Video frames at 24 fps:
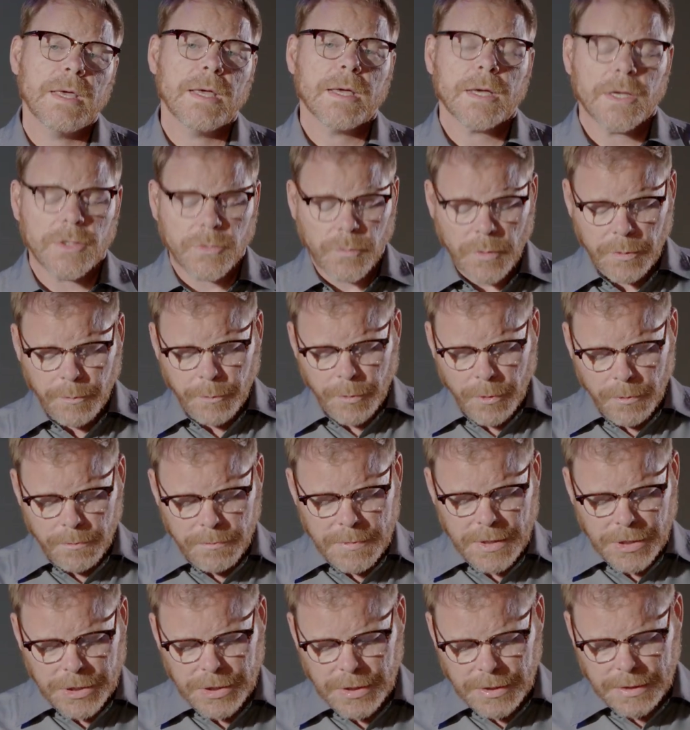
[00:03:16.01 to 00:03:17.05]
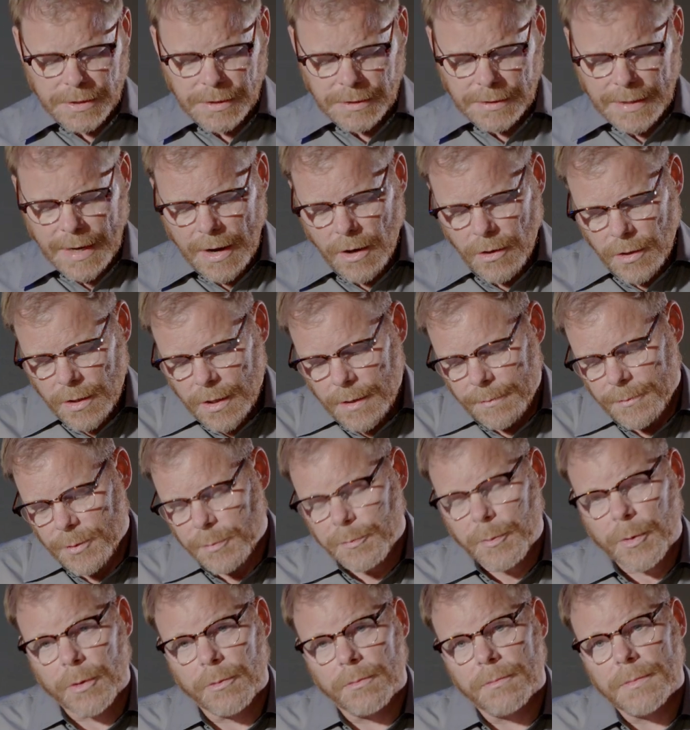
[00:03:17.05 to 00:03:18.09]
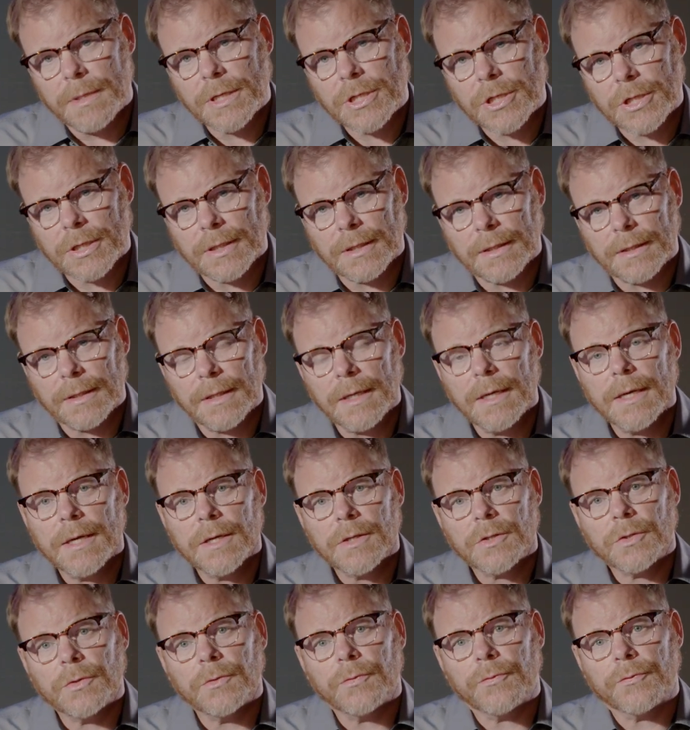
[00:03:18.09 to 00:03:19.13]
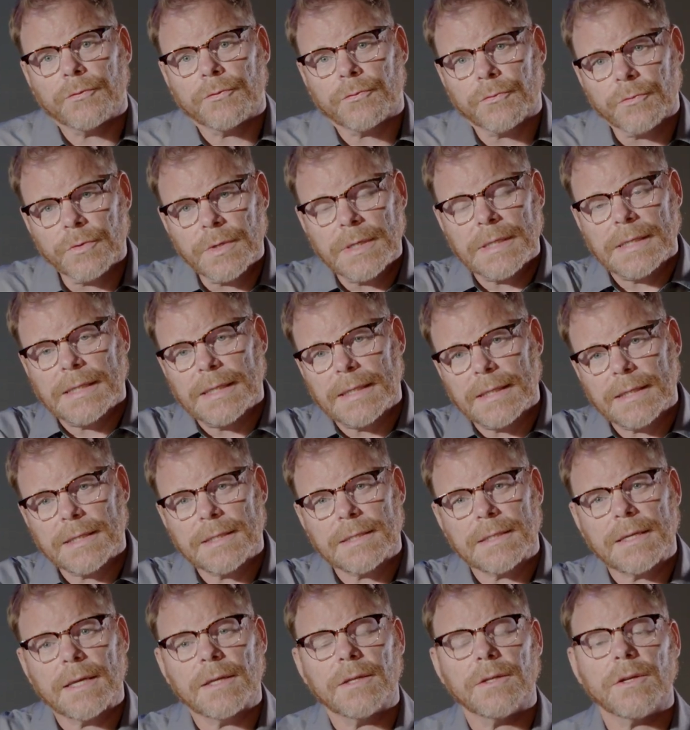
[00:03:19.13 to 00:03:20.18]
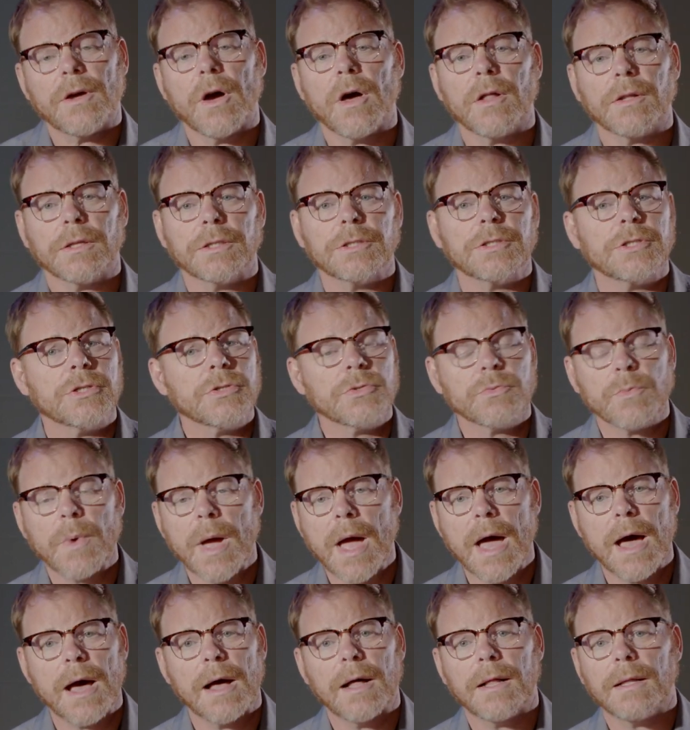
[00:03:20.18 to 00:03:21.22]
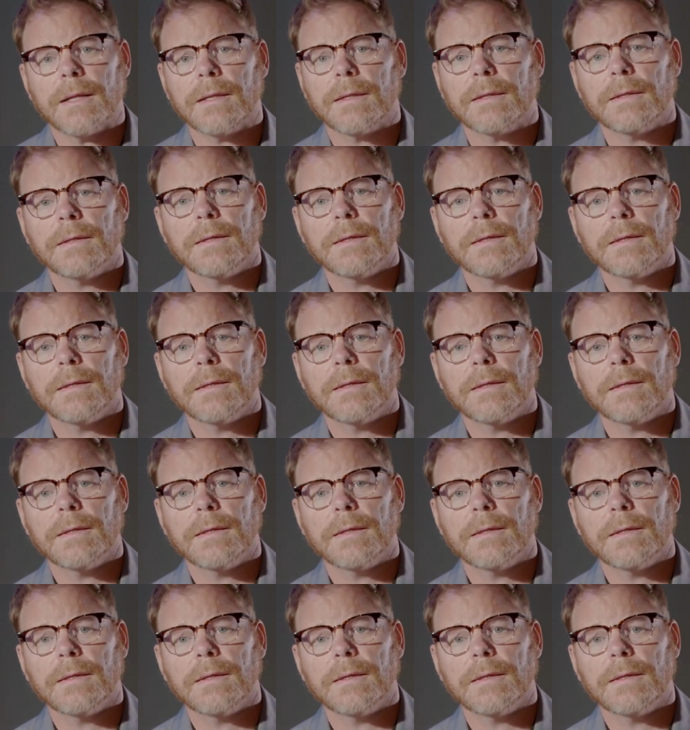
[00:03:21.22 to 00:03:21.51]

Because with permission to doubt comes permission to freely extend knowledge as well.